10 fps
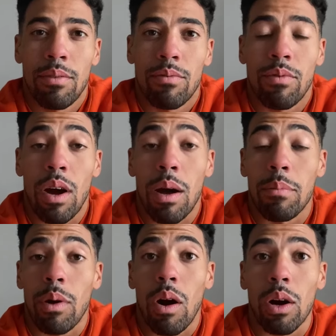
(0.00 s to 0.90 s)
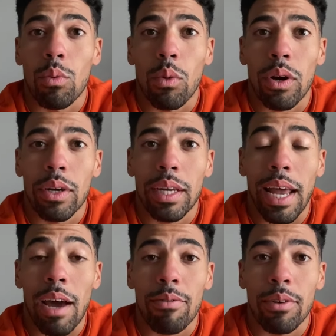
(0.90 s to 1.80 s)
From hard work and
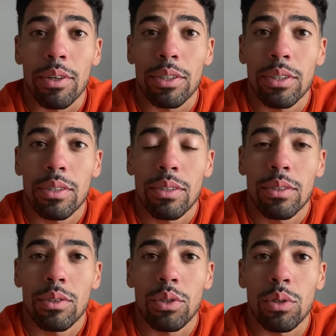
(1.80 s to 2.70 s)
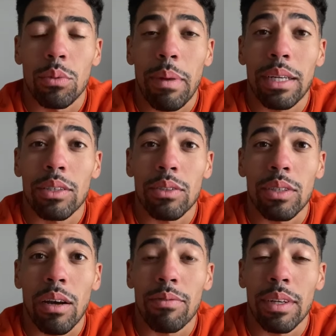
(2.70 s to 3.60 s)
effort to mental
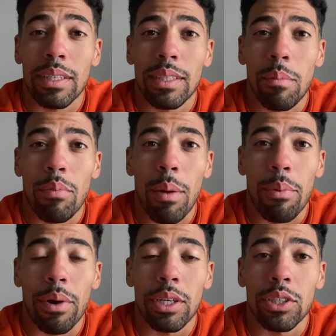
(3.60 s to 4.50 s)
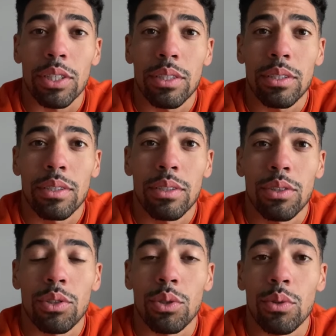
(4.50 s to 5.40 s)
toughness and preparation
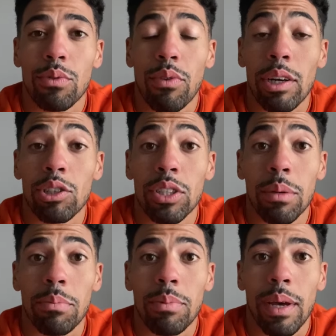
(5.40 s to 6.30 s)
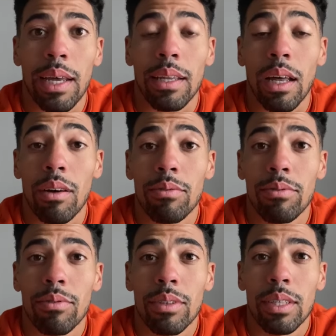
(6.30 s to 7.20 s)
to friendship and love,
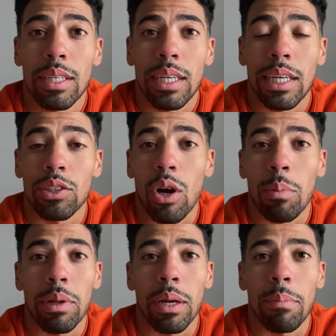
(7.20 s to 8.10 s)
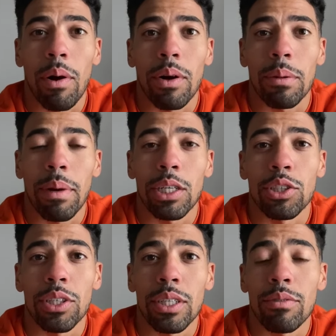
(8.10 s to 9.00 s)
it's all played a part in my
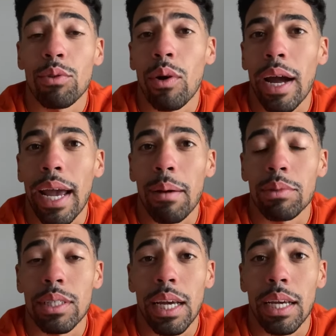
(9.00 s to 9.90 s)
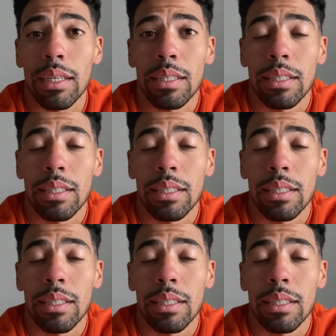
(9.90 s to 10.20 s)
journey of who I am today.